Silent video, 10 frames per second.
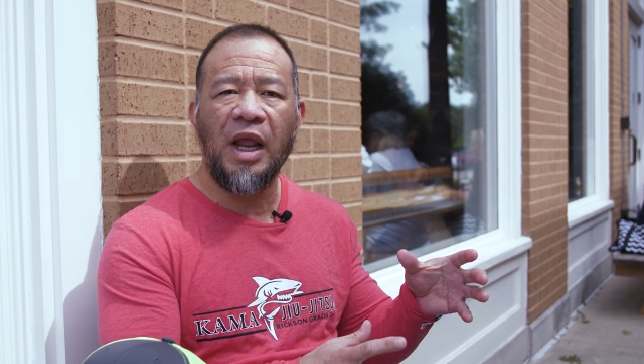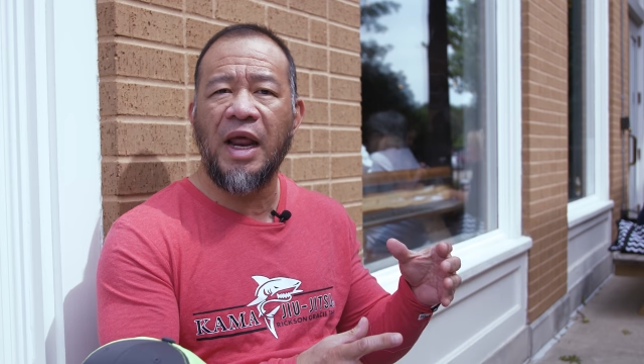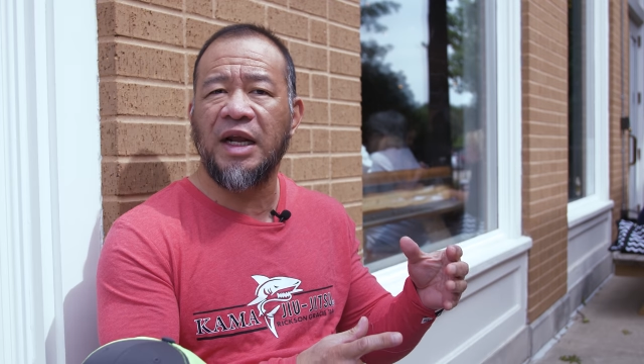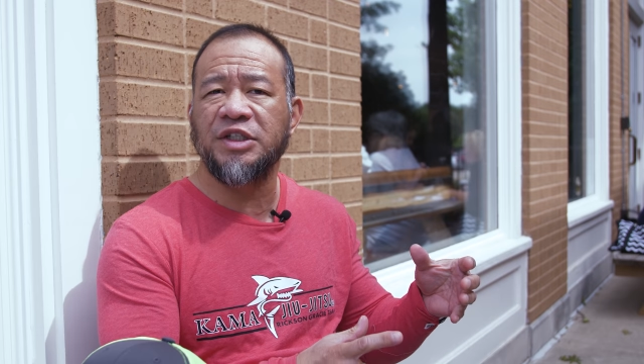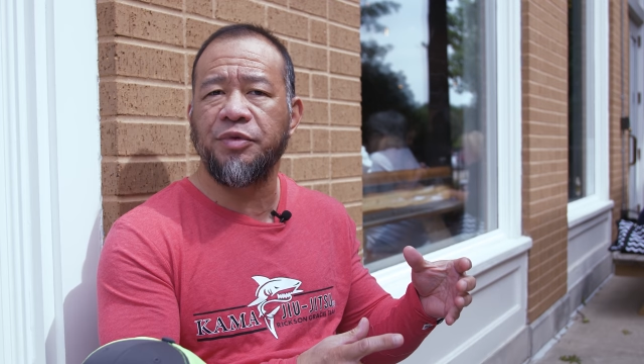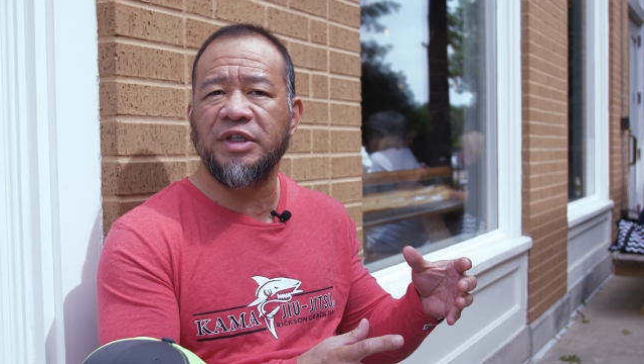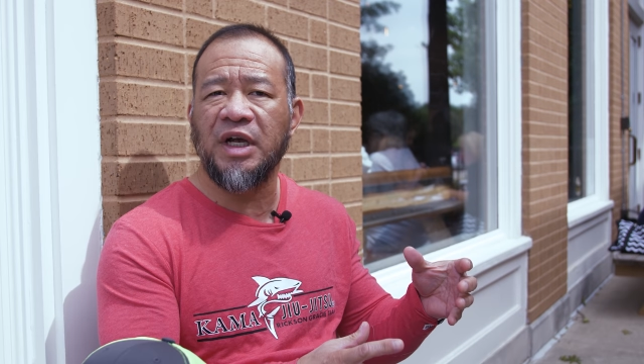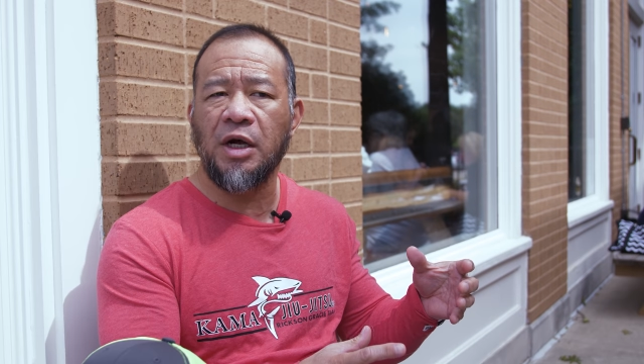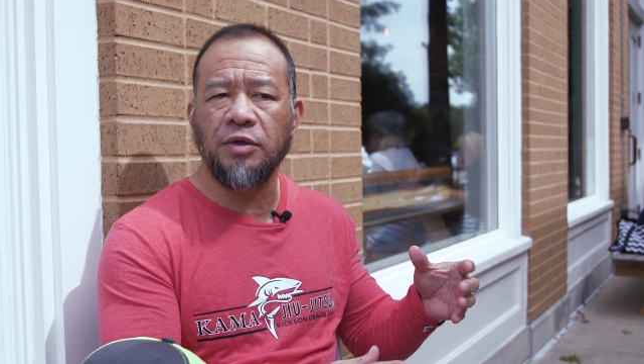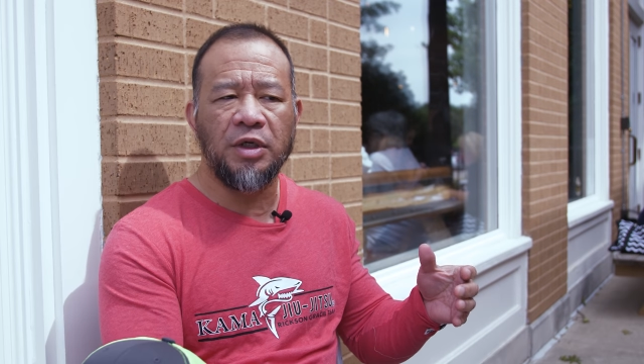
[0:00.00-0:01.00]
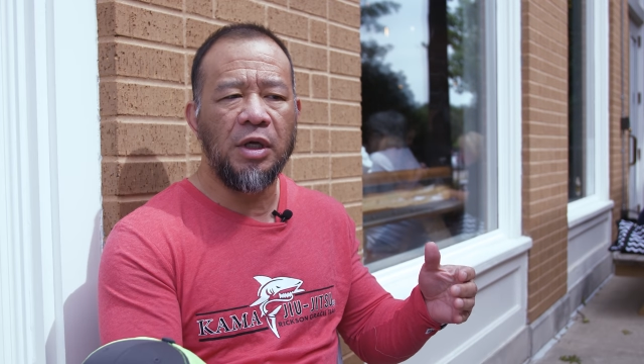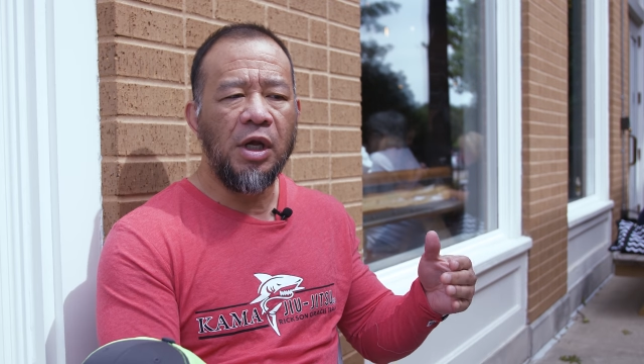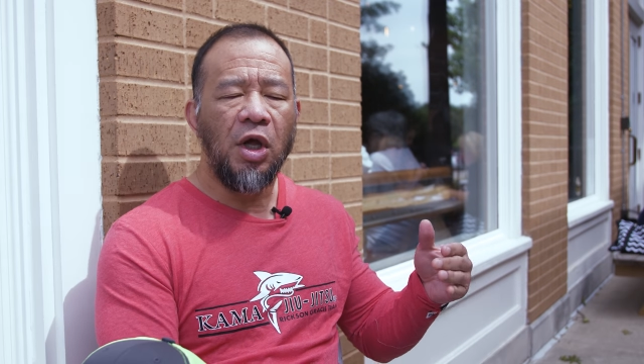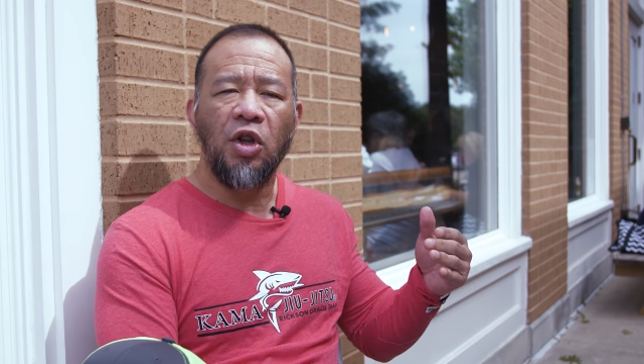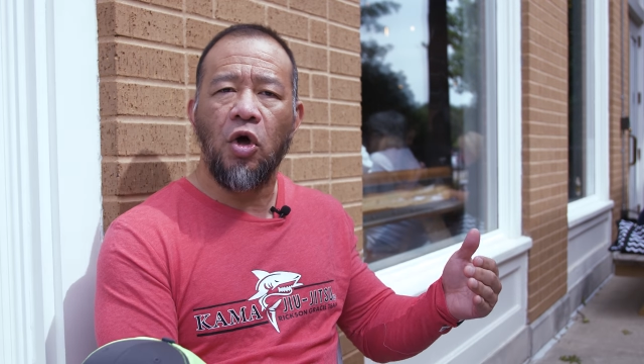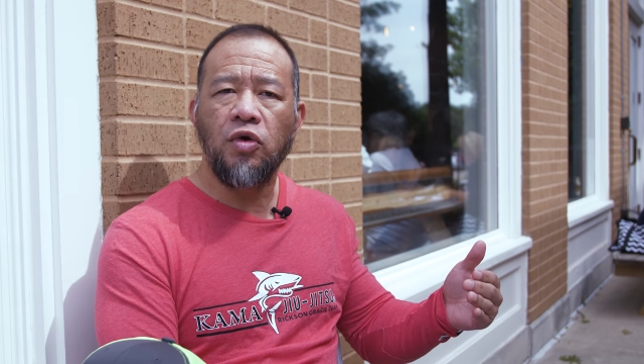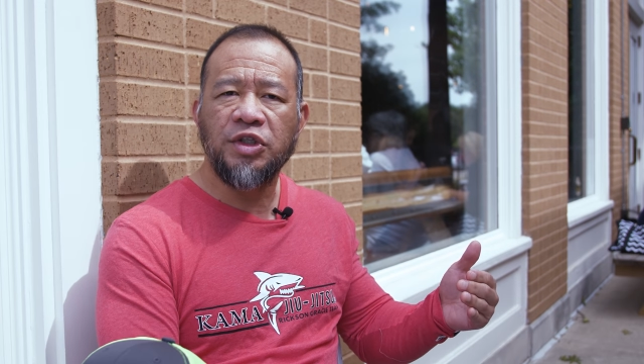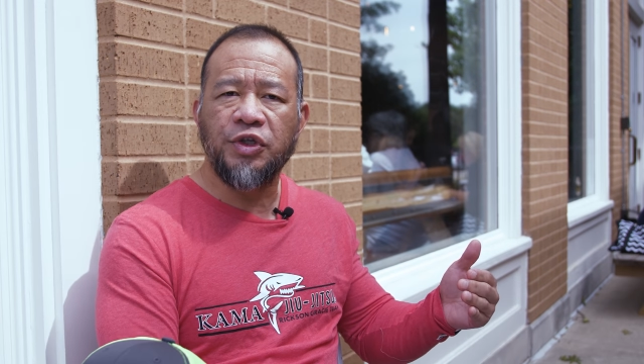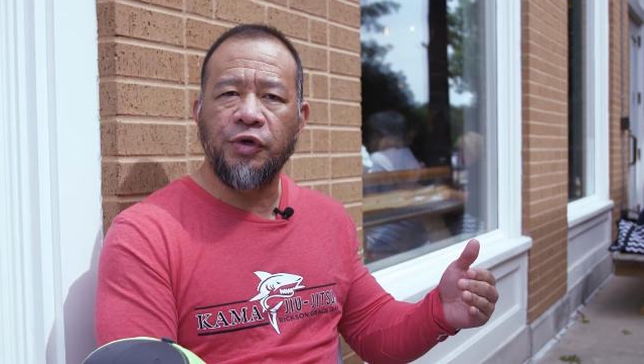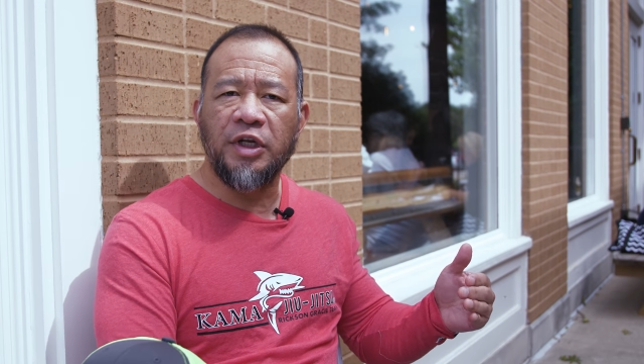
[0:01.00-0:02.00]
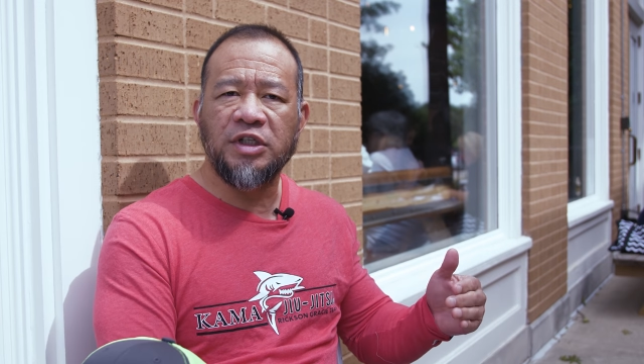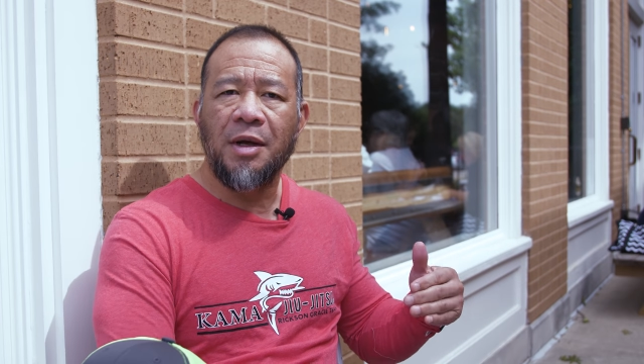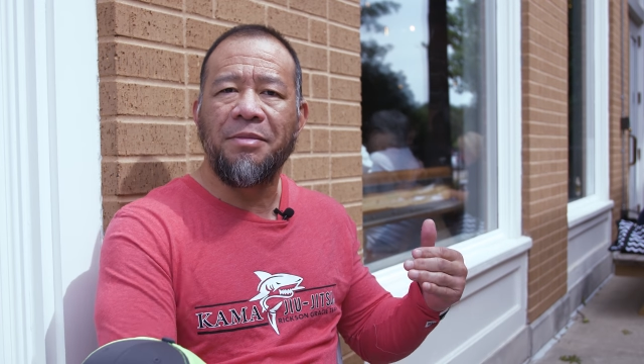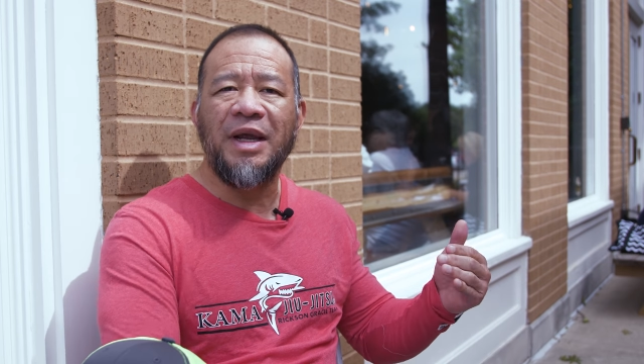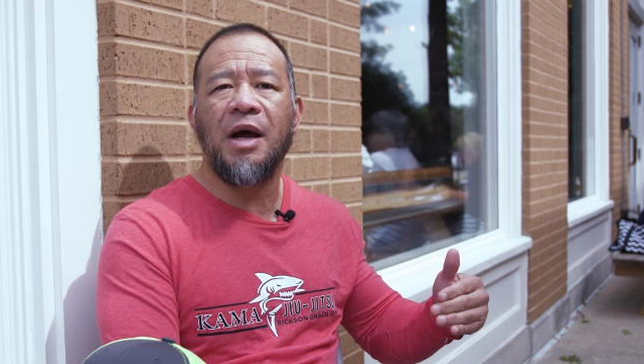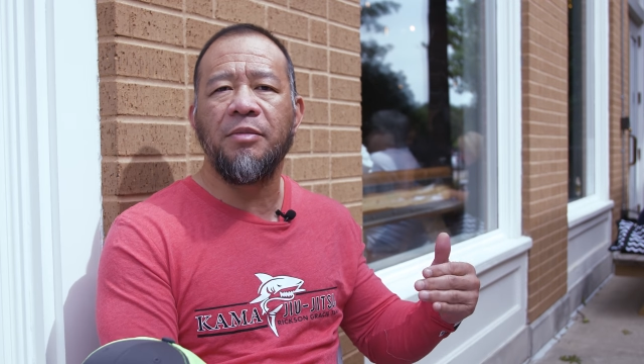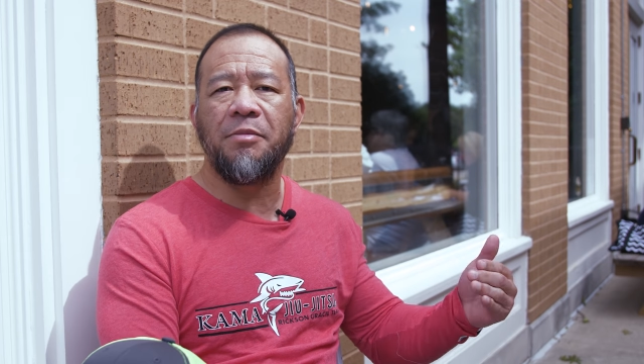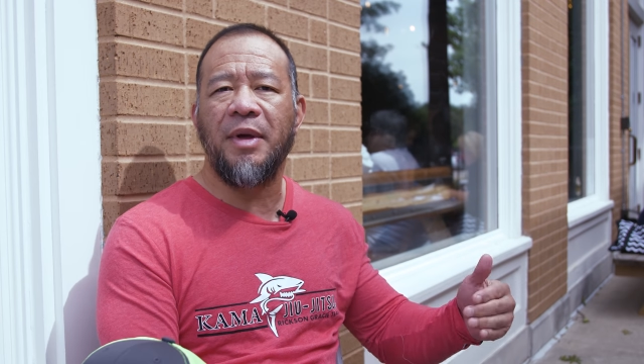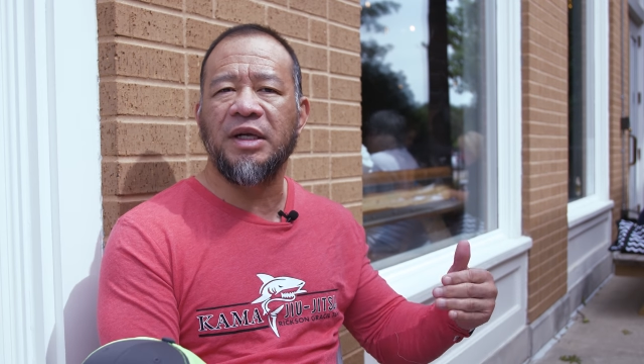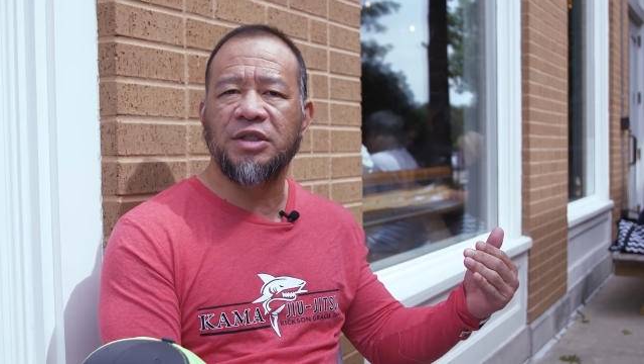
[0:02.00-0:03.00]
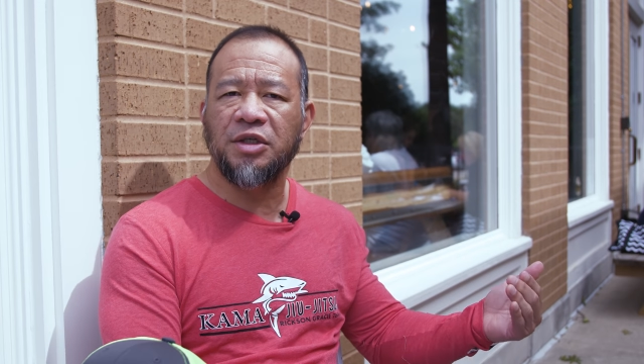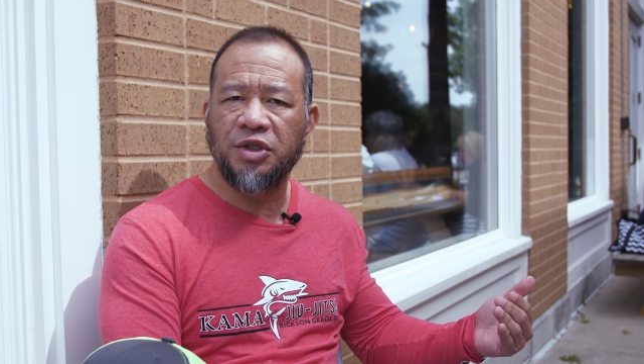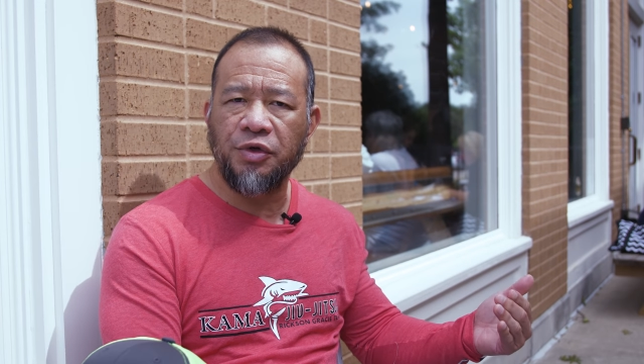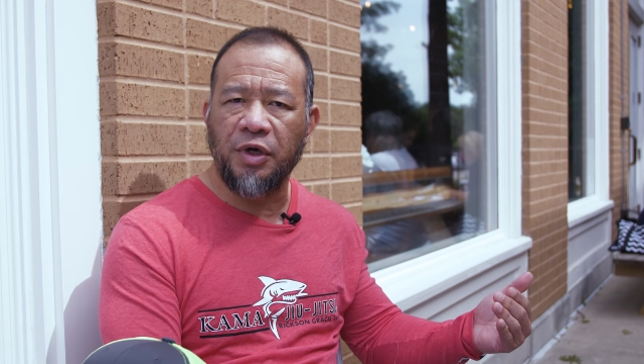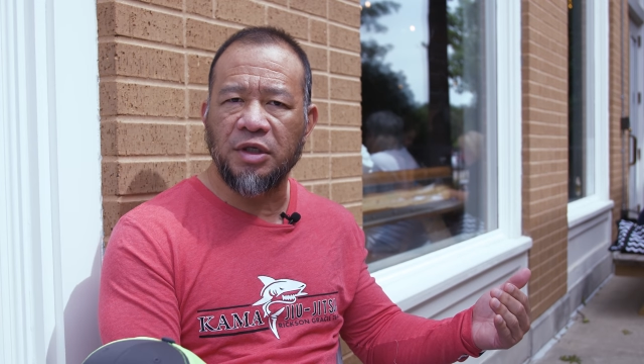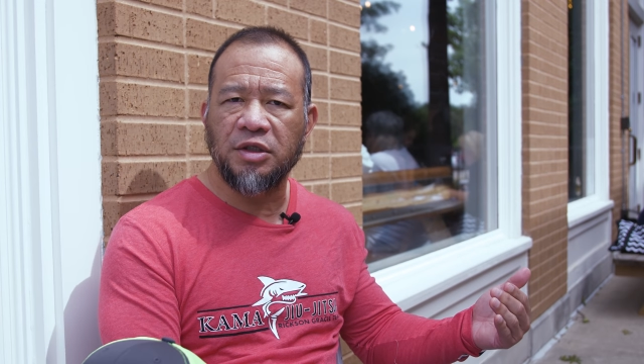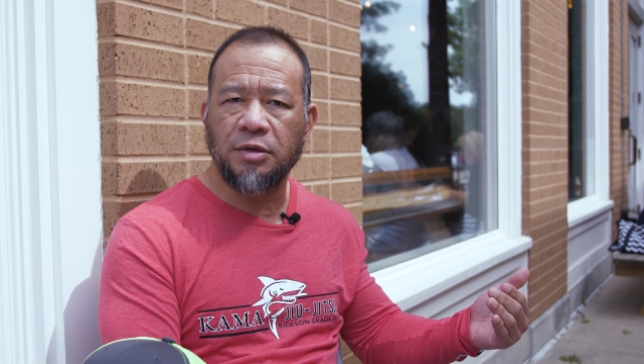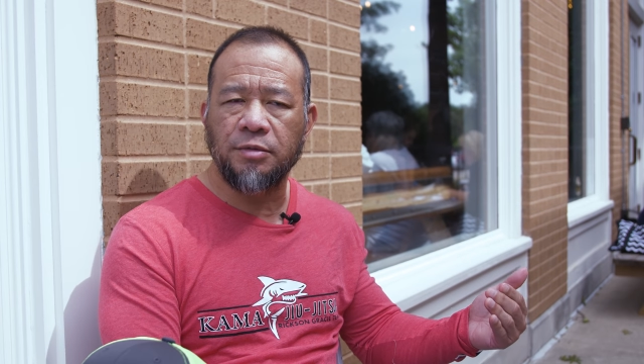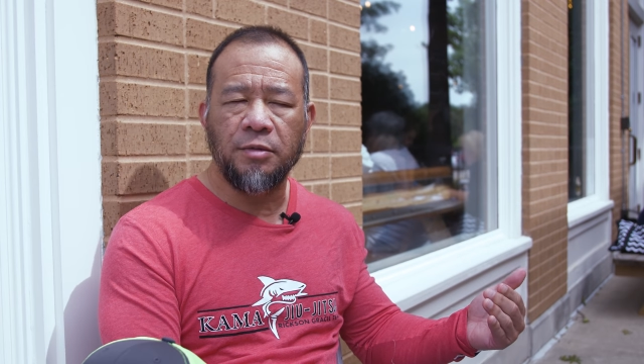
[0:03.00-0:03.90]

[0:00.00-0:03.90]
And as a result, those students become the best students.